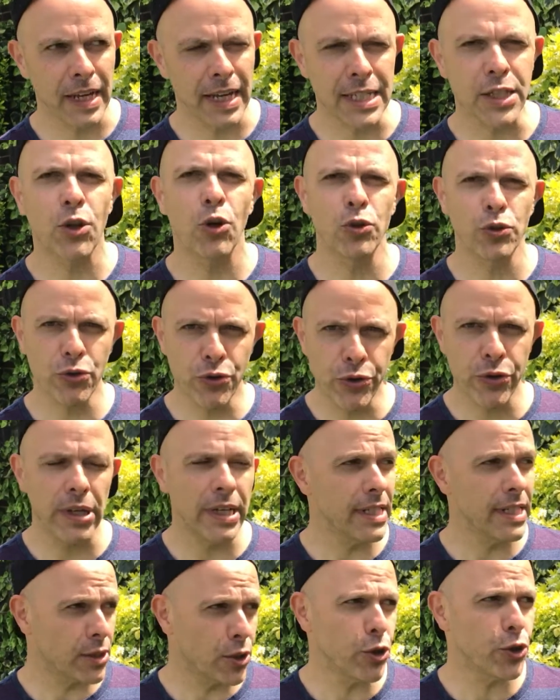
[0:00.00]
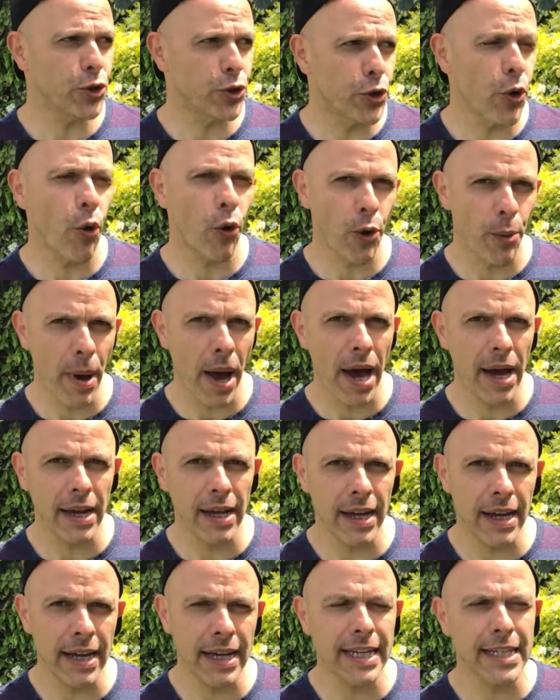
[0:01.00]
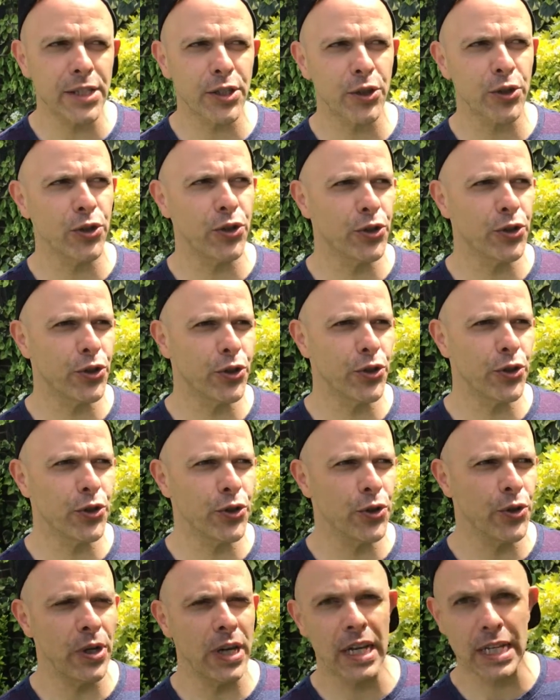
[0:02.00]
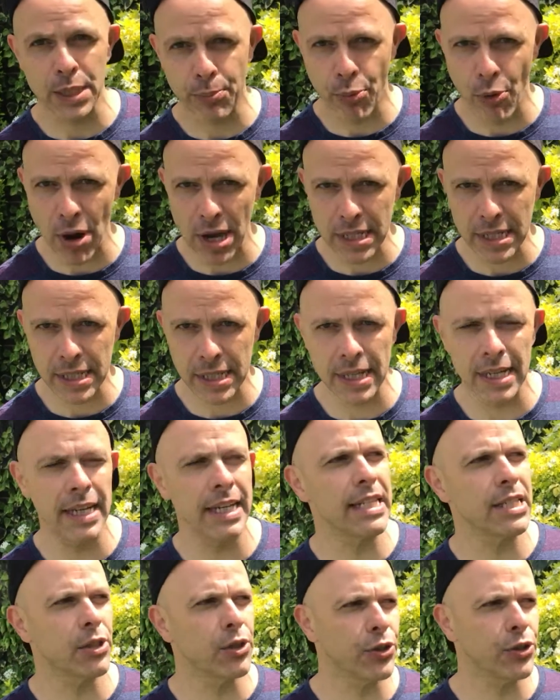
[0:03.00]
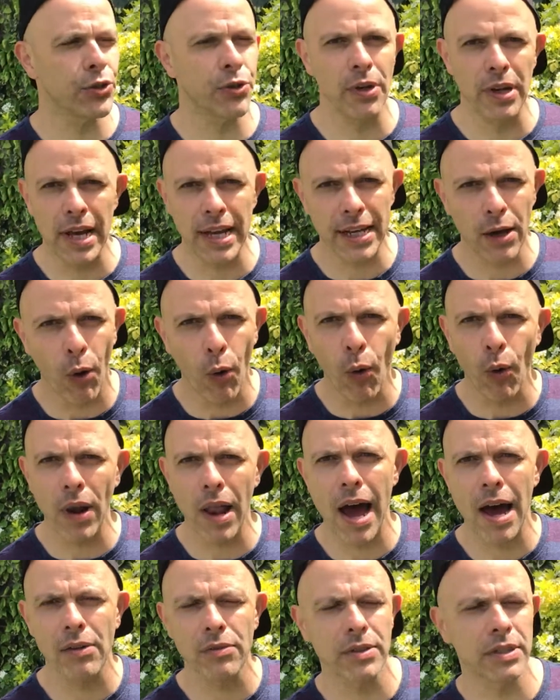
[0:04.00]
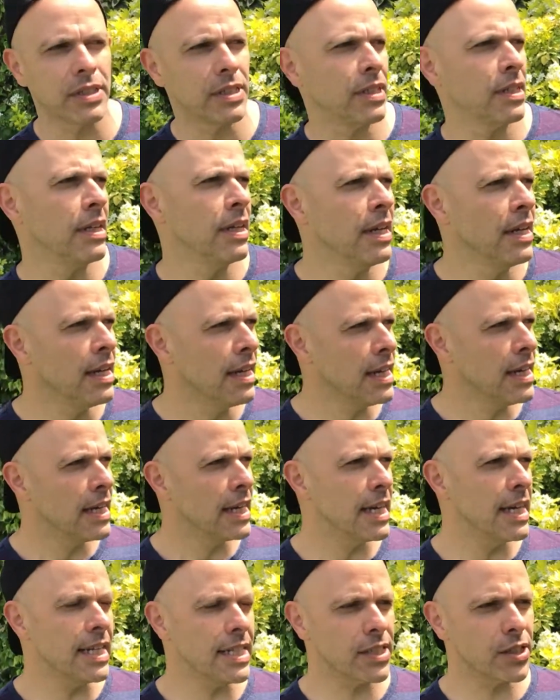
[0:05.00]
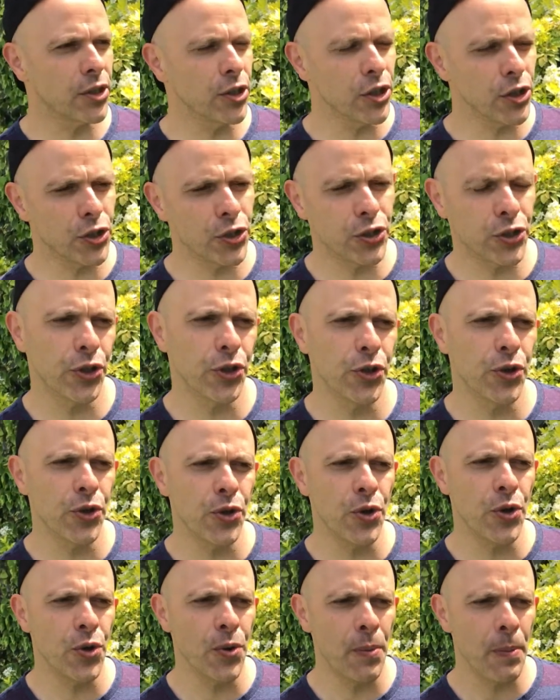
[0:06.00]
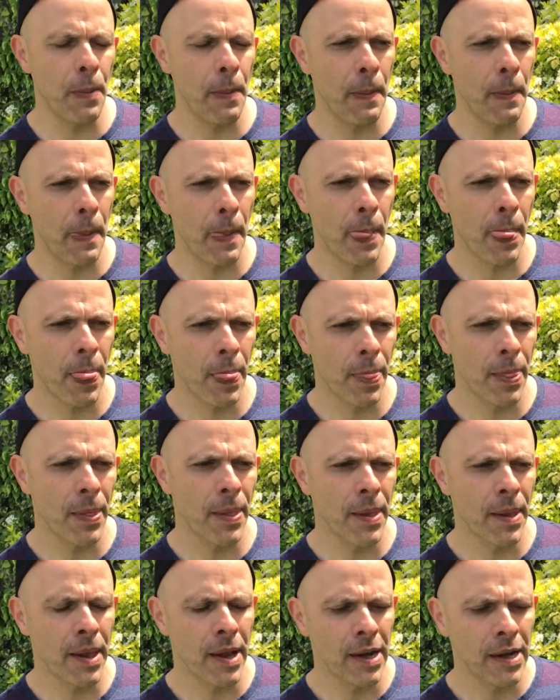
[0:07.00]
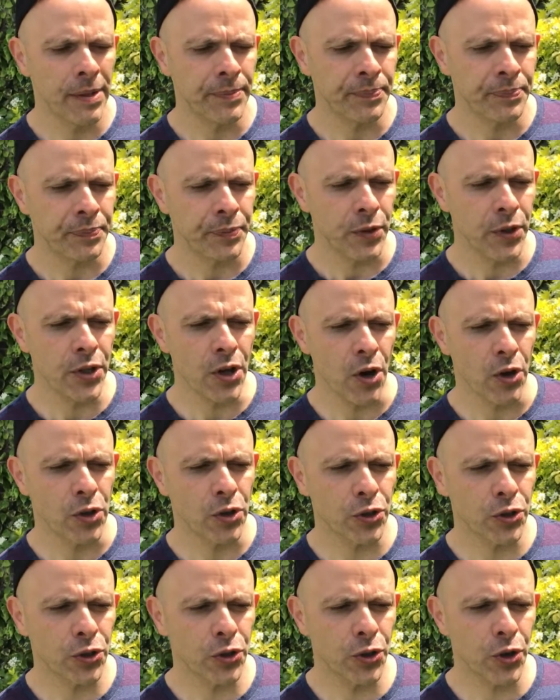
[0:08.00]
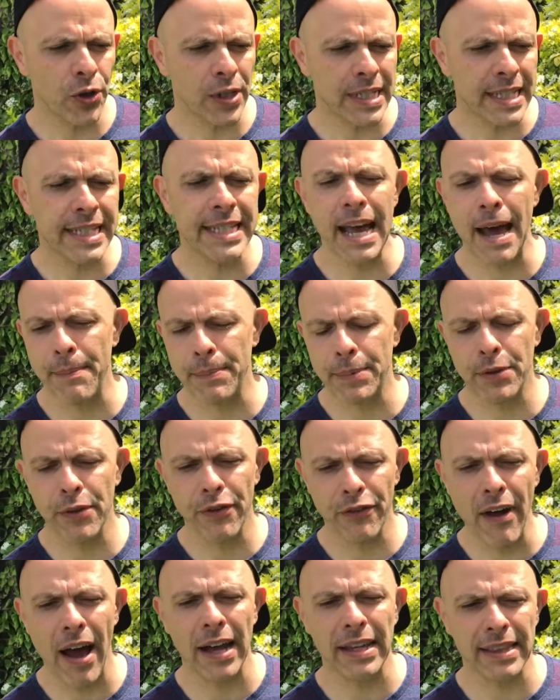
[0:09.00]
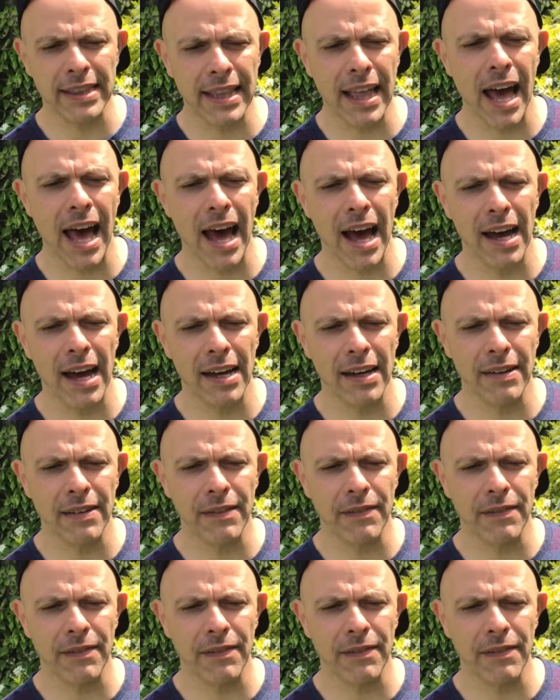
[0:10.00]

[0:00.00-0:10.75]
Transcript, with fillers: it's good, to, it's good to talk about it, it's good to express it, it's good to let it all out, it's good to, you know, to accept the fact that